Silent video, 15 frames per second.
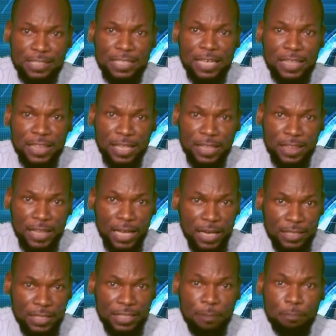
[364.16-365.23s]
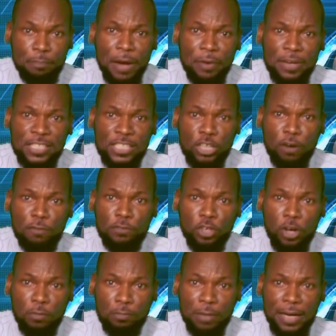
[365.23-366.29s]
stated that the parents of
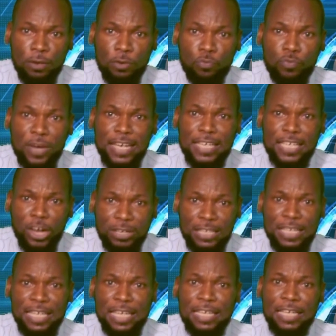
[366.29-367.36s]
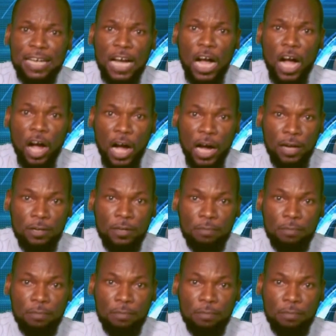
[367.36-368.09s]
Tope were not in the car